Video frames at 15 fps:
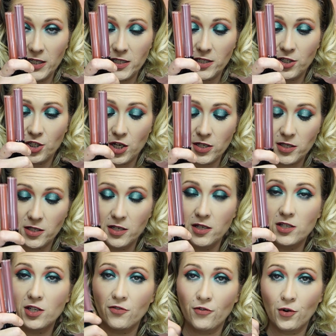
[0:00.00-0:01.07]
suggest
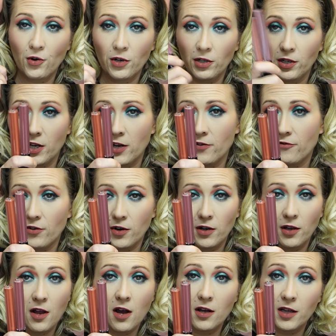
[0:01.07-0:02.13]
this if you are looking for a
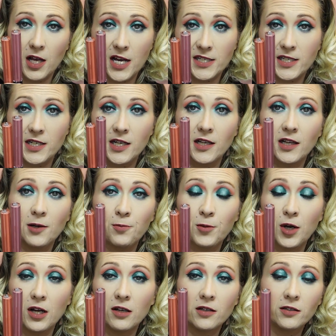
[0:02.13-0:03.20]
long-lasting lip
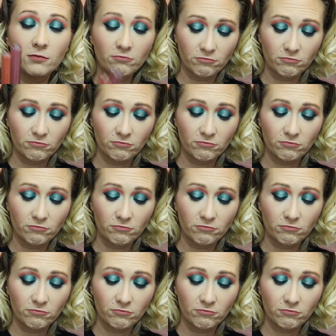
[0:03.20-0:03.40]
color.